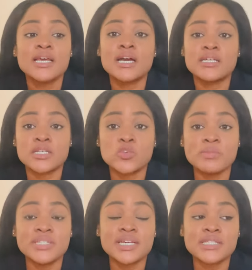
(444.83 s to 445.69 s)
because the
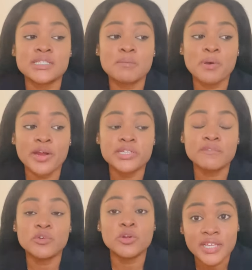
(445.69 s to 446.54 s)
swimming test is a part
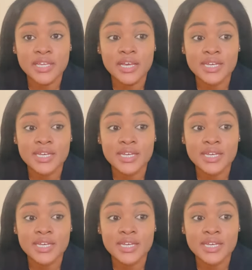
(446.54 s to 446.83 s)
of the